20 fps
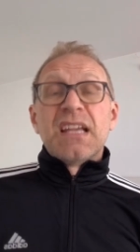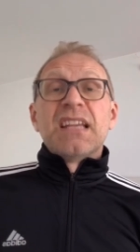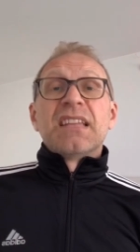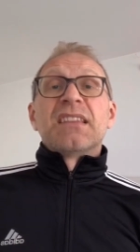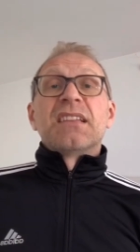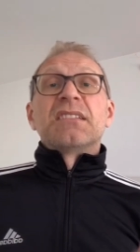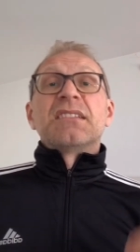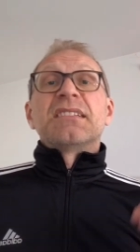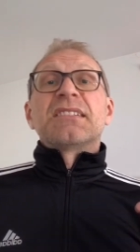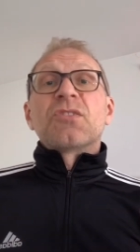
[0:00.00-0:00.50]

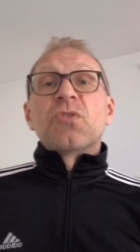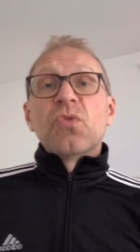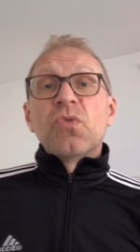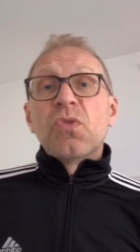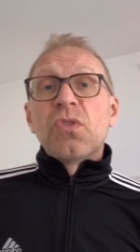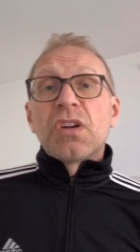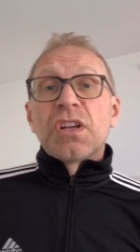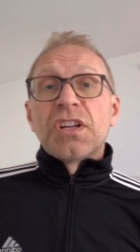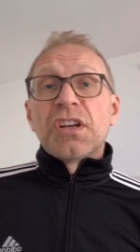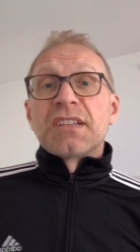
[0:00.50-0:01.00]
The
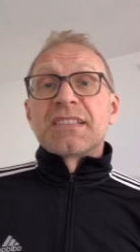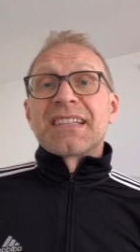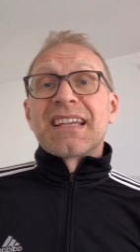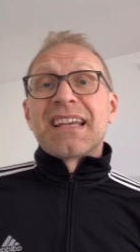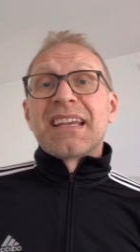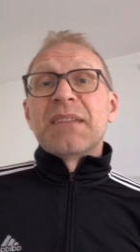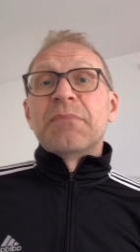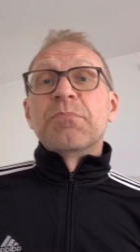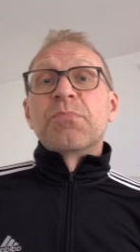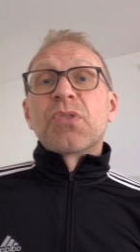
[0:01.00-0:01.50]
disorganizer
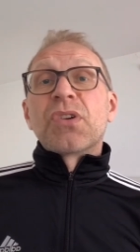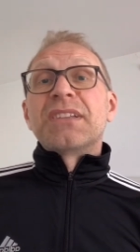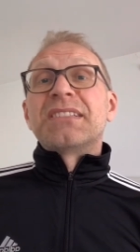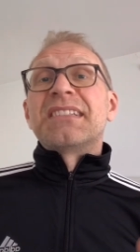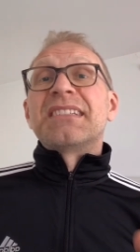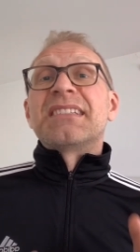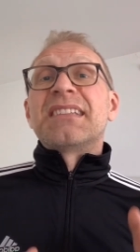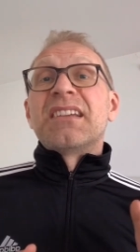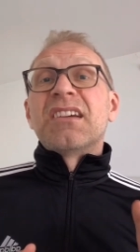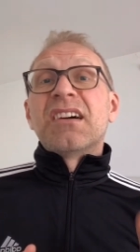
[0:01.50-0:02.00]

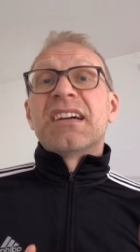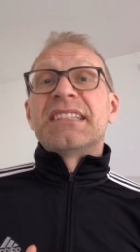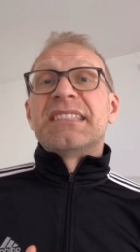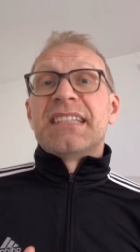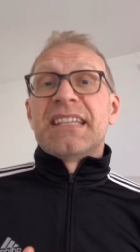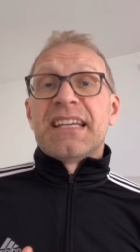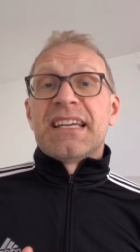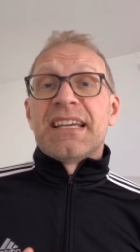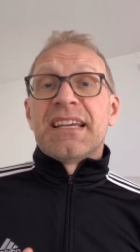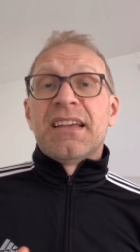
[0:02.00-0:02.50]
embraces the
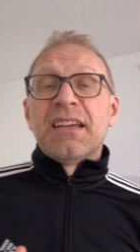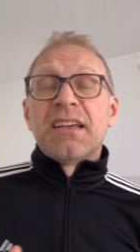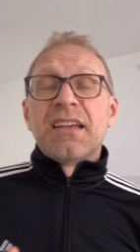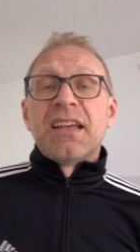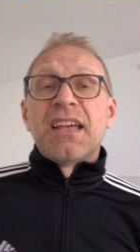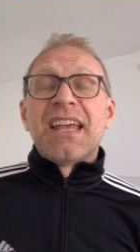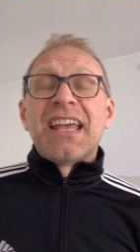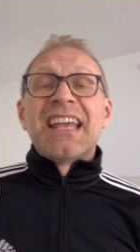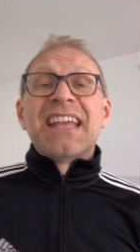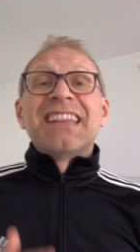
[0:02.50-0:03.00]
idea
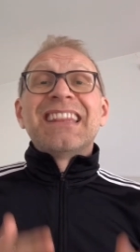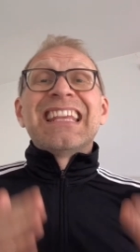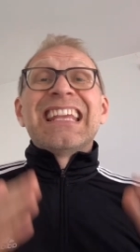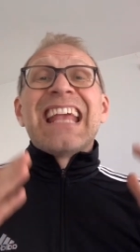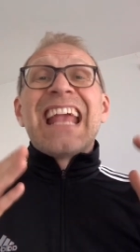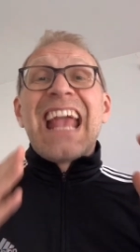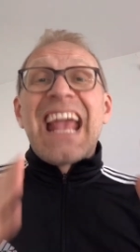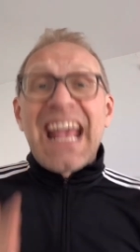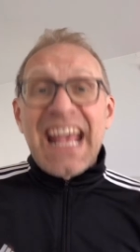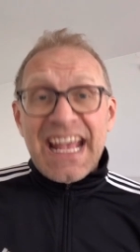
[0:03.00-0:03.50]
the
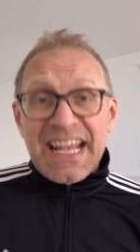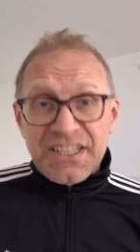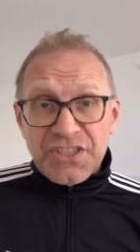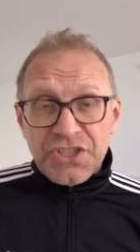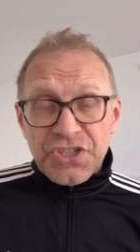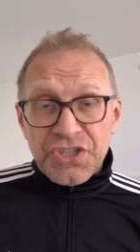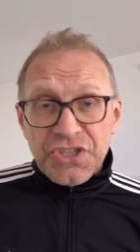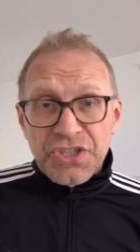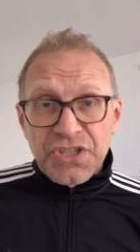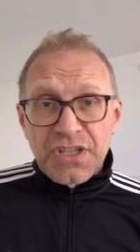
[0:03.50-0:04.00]

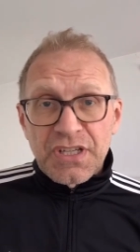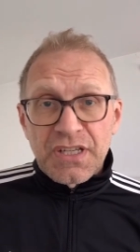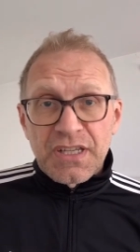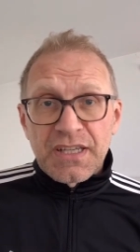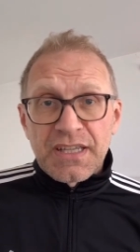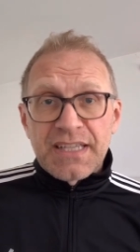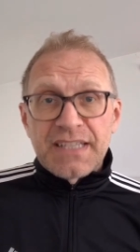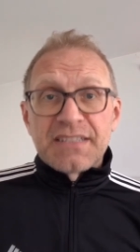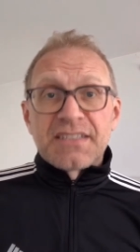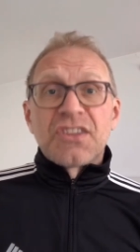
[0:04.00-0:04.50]
edge
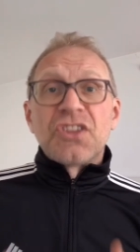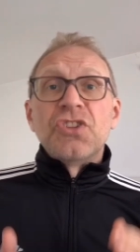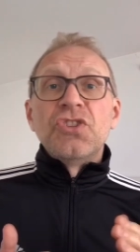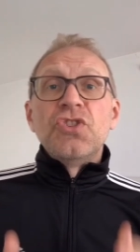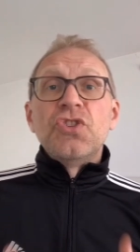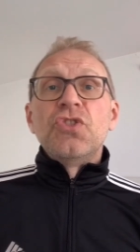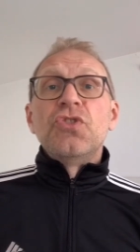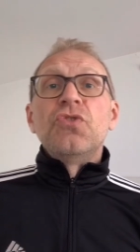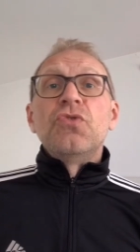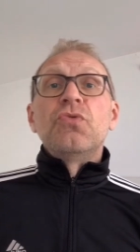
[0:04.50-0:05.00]
is the
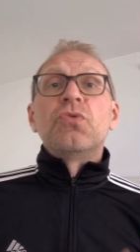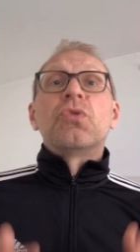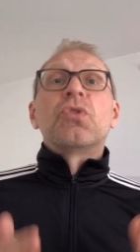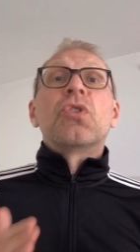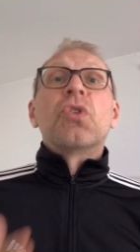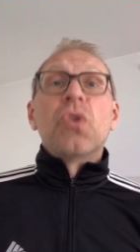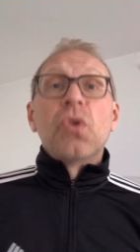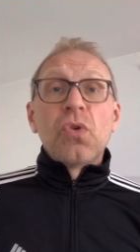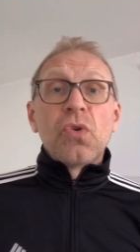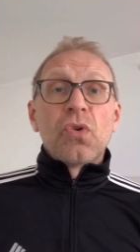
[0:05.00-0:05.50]
new
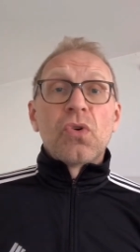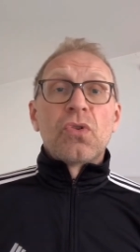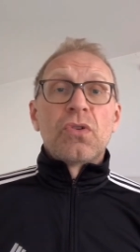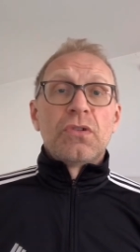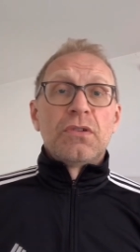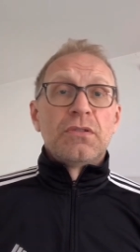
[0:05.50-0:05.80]
core.